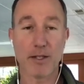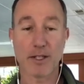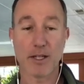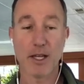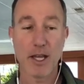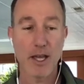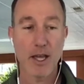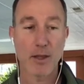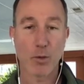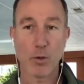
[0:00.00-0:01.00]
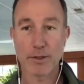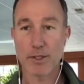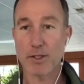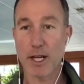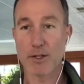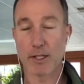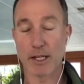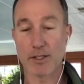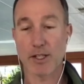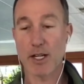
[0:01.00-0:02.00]
He said, the world is changing,
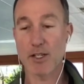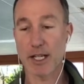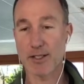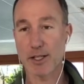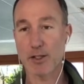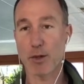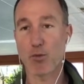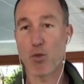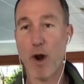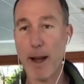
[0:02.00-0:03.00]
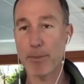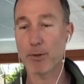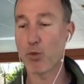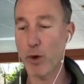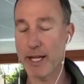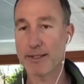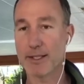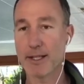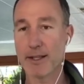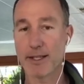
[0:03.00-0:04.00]
and it's changing at such a rapid
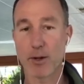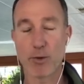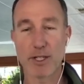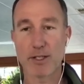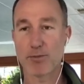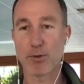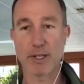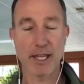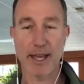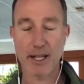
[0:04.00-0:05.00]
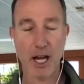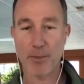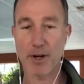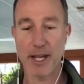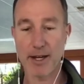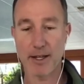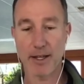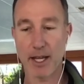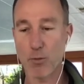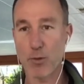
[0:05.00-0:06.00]
rate that we just really can't comprehend it.
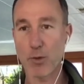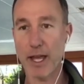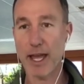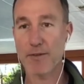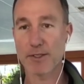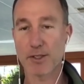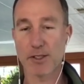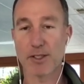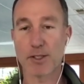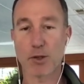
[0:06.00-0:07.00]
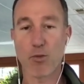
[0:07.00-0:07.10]
And when we have such a